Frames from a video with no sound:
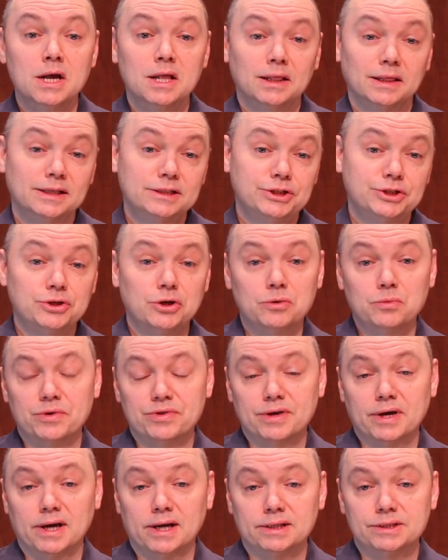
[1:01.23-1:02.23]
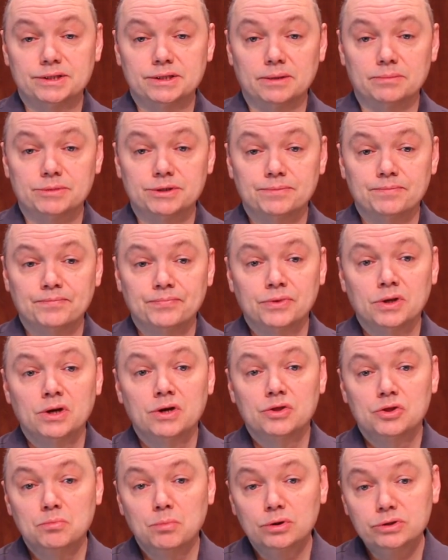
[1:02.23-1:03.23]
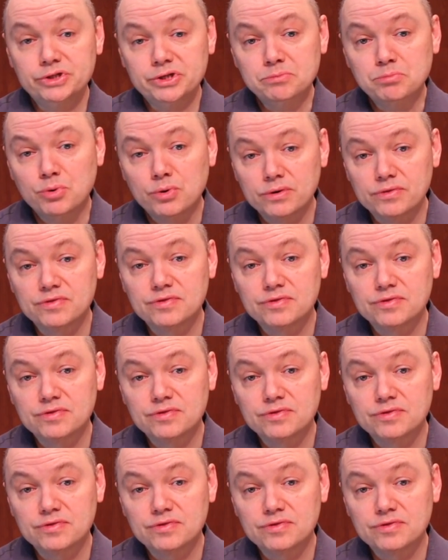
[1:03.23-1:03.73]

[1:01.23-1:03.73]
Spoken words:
Let's start with concept. The most important